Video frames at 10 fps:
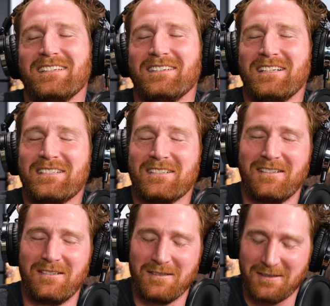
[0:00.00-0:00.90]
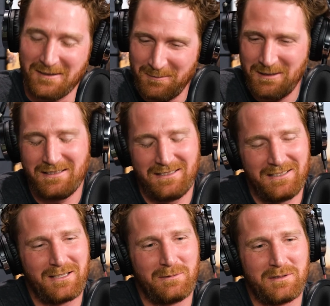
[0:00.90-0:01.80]
links are going to be in the
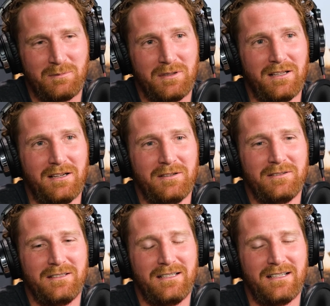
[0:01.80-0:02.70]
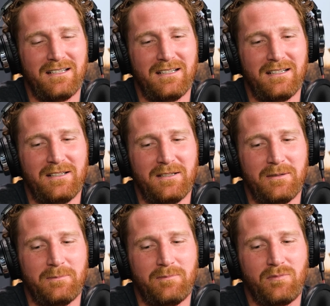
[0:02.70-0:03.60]
description below,
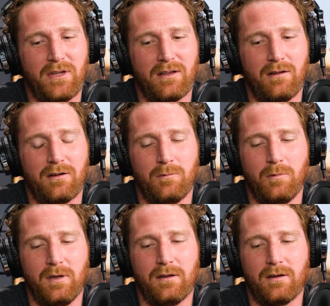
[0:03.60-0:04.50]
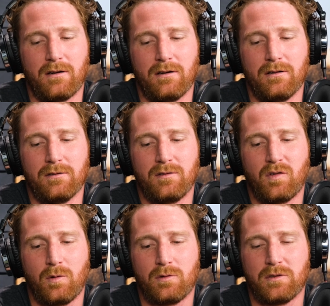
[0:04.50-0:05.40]
along with our
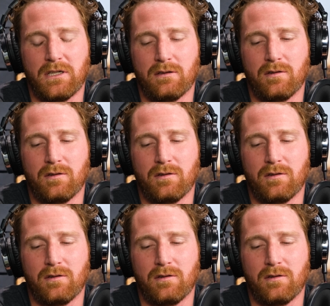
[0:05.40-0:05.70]
social channels.